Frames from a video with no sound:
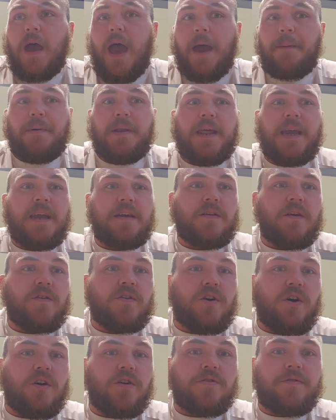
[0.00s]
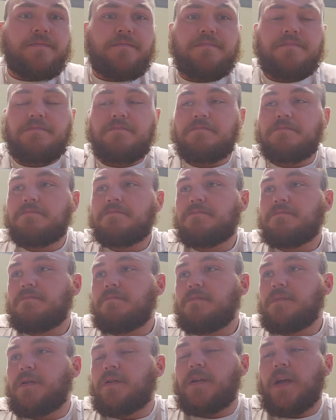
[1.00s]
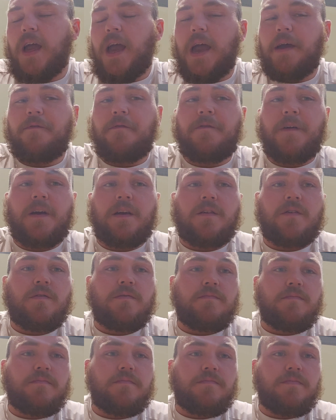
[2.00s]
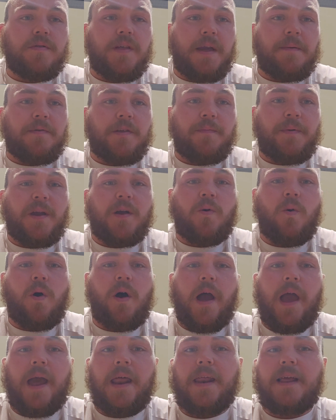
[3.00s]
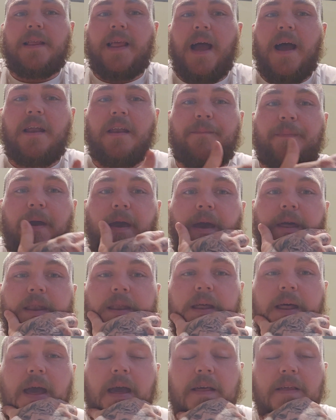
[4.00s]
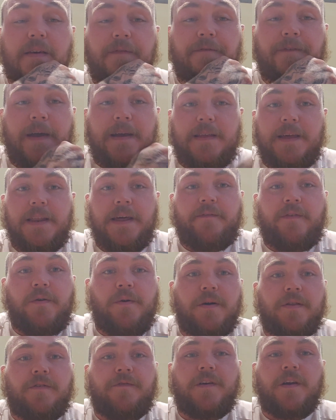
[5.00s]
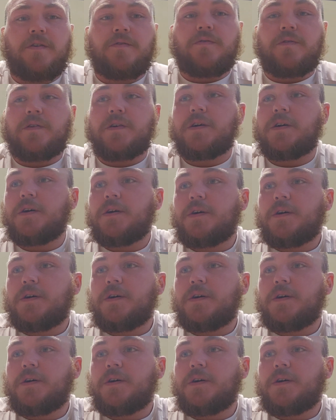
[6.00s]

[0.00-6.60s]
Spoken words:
Ebenezer's gone. Just, yeah, everything seems to be quieting down a bit, and yeah, it's affecting everyone's views.